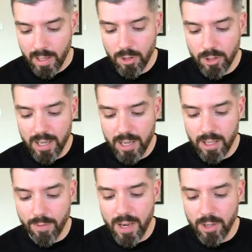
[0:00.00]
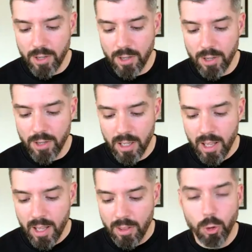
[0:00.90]
Another definition,
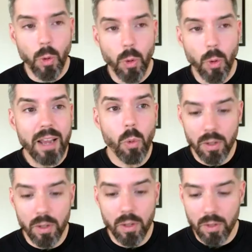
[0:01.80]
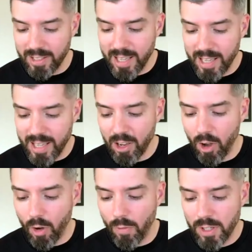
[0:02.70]
the tranquil
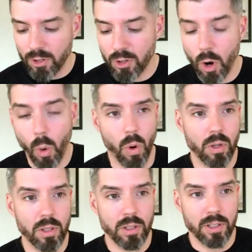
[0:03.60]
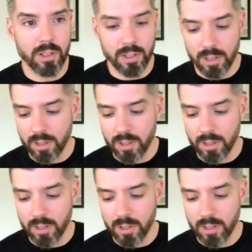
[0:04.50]
state of a soul